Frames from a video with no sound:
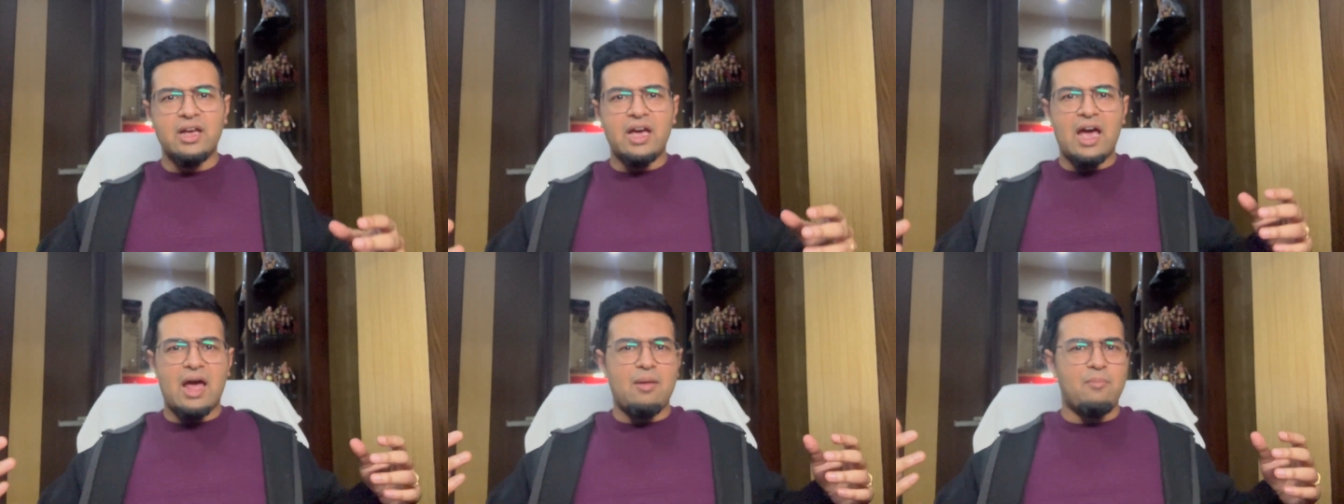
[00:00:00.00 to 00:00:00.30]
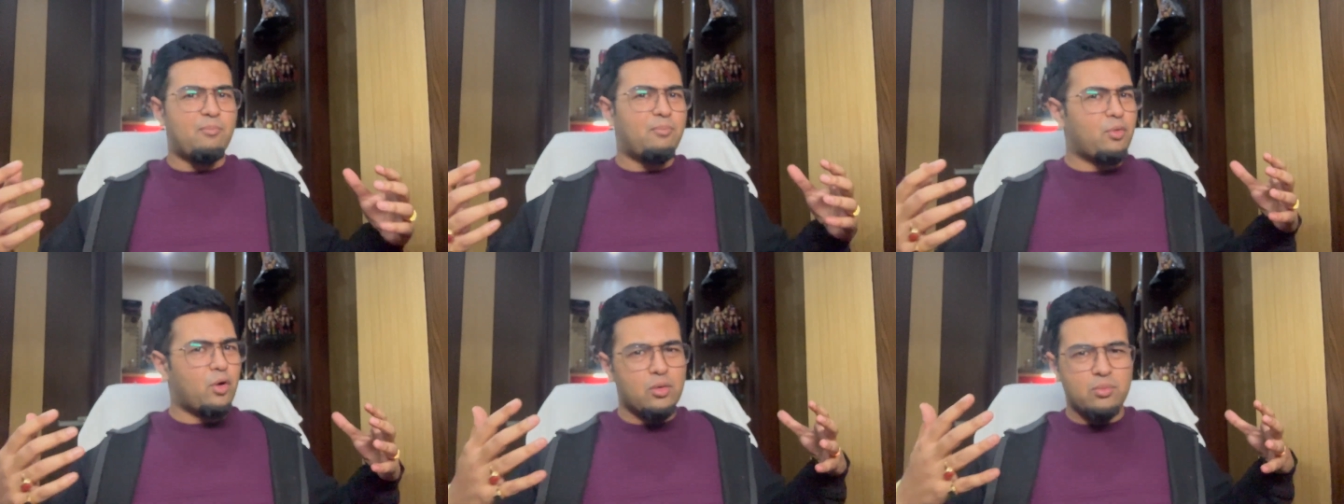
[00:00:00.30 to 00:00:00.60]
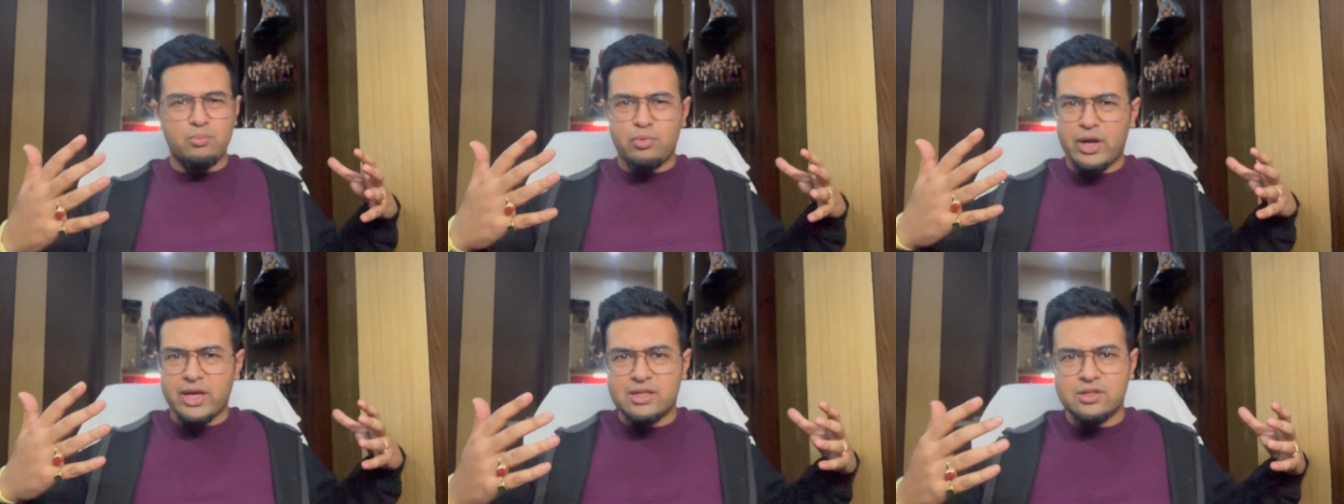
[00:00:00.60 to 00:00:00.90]
and Braun
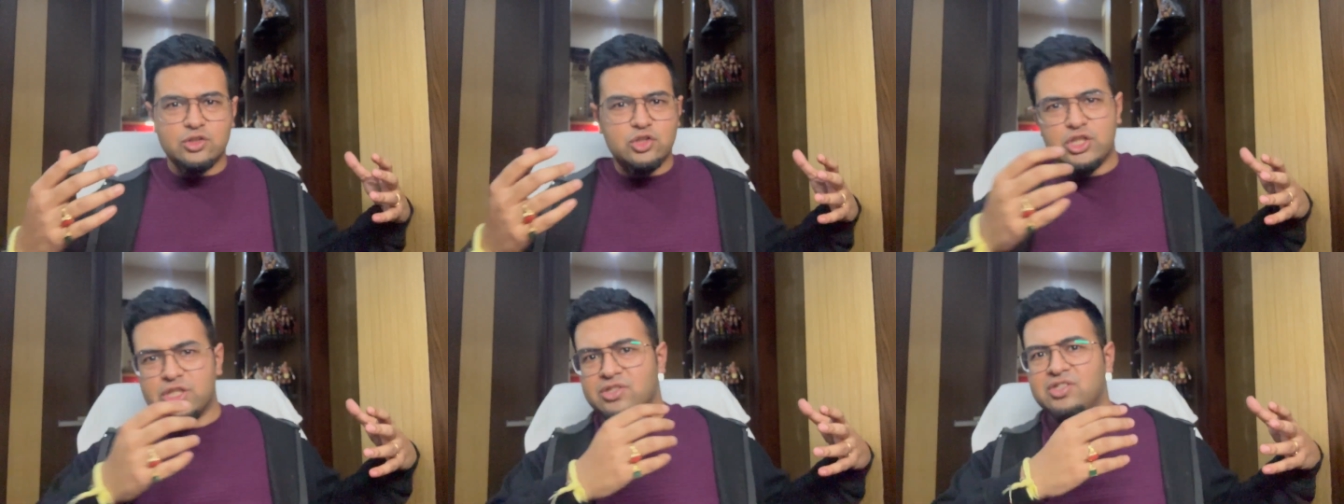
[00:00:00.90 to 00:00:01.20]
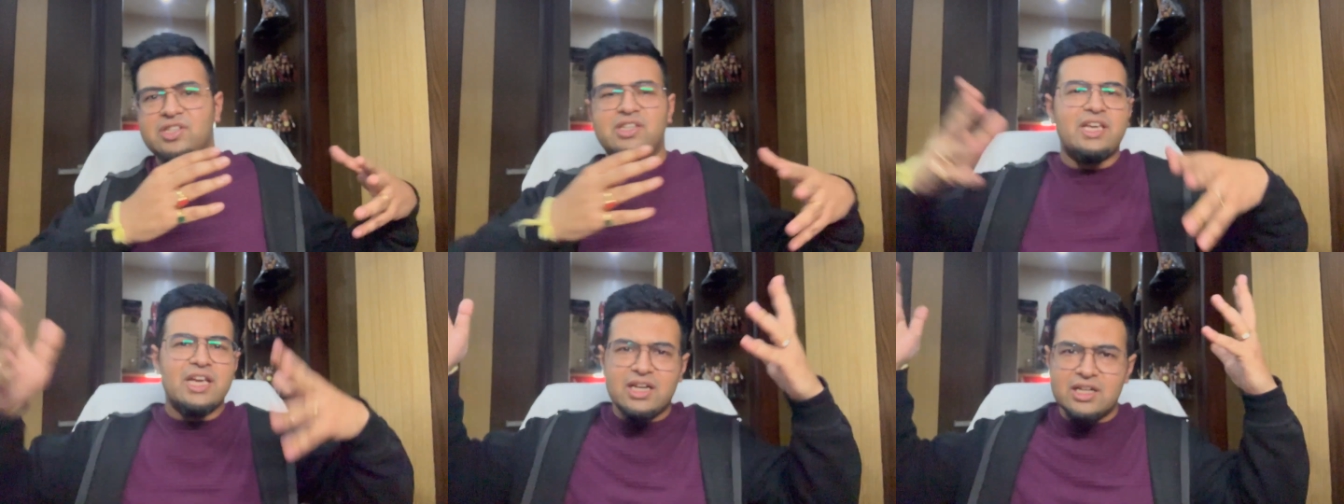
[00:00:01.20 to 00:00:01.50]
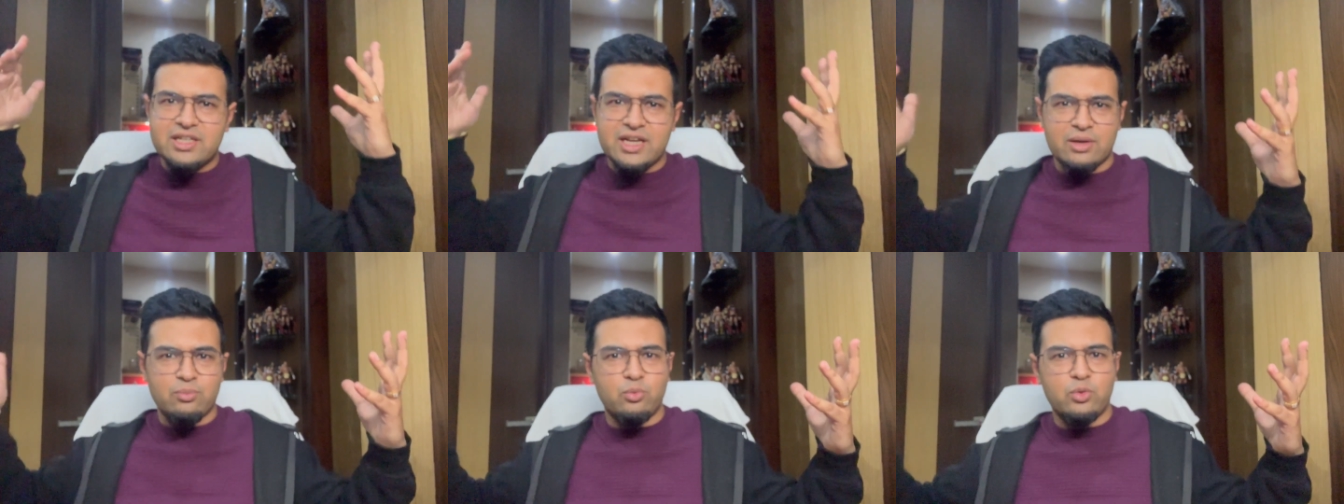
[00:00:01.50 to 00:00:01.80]
Breaker just
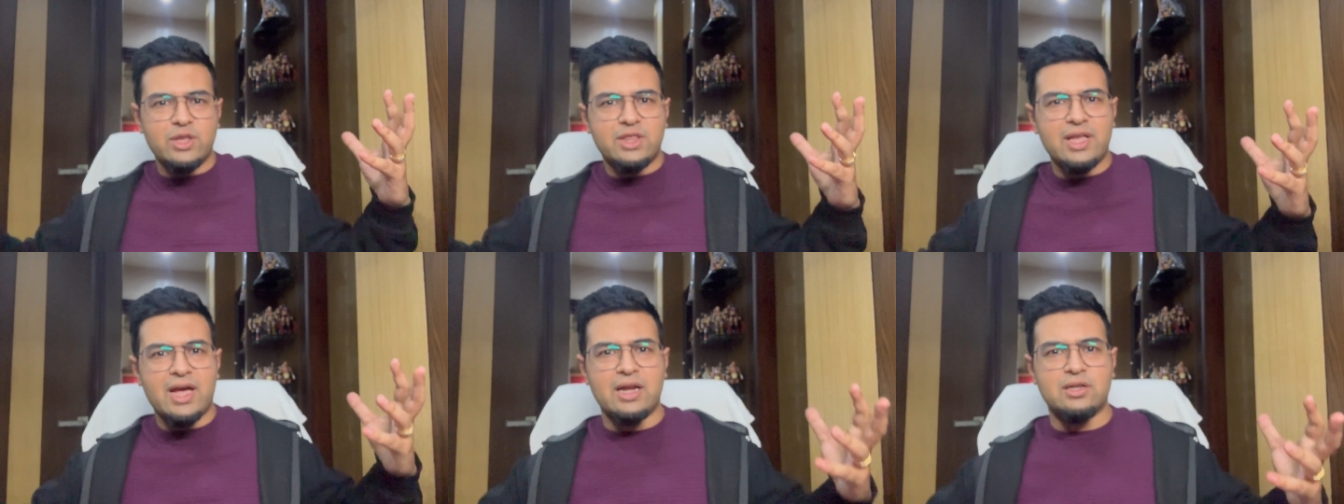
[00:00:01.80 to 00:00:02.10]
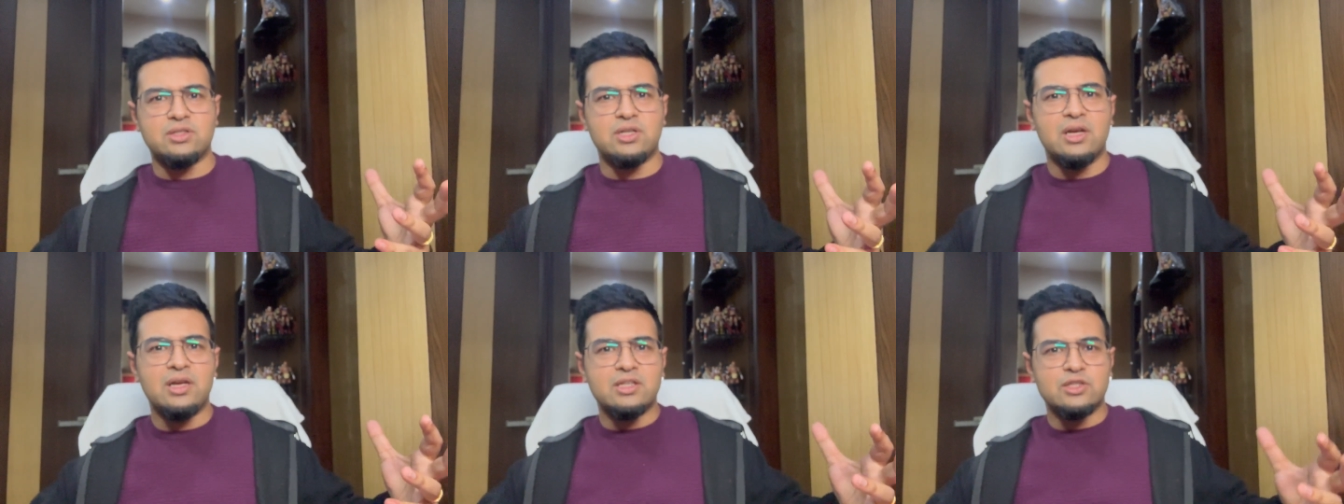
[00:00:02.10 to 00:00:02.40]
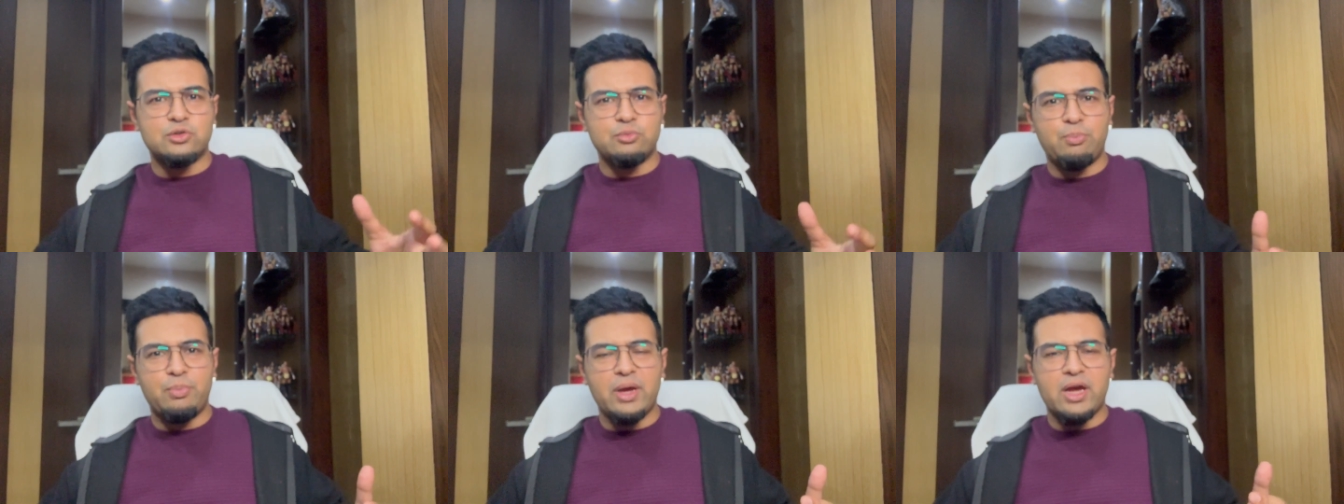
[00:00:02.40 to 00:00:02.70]
killed him with that
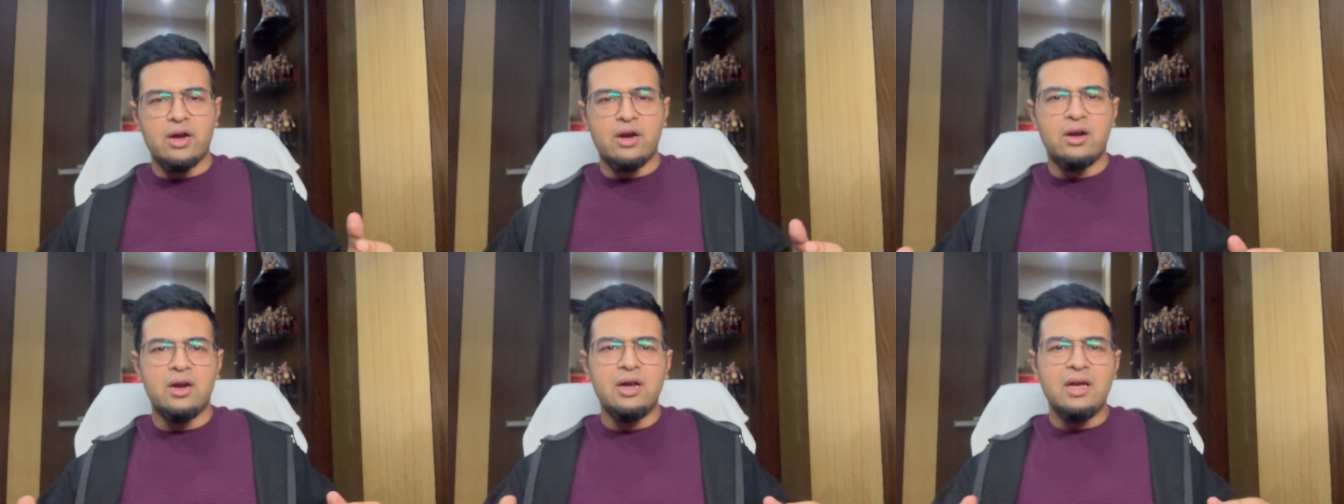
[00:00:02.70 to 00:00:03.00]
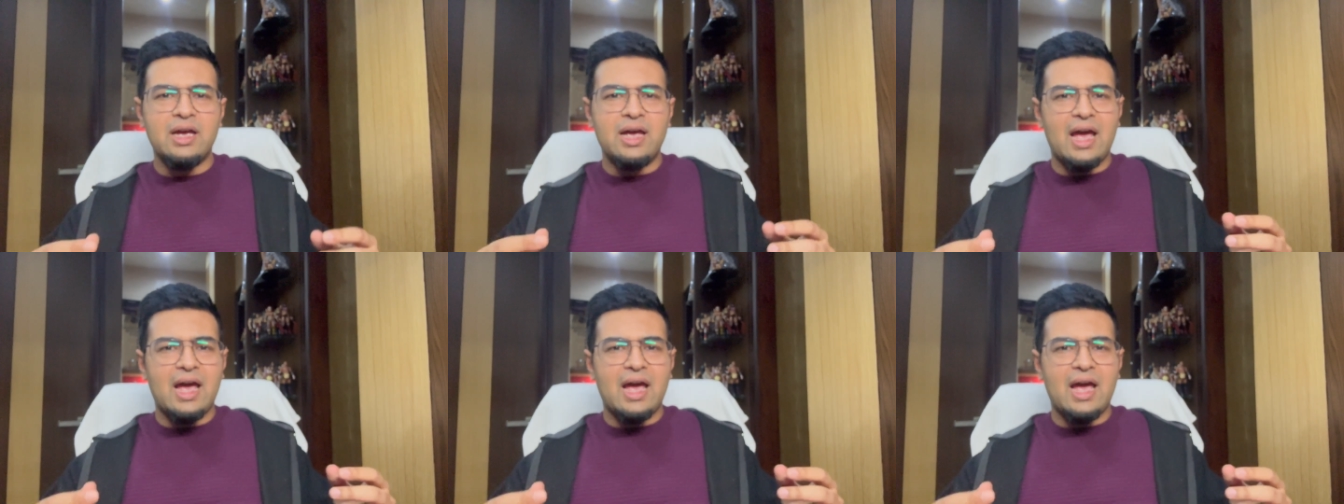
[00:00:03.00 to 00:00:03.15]
spear.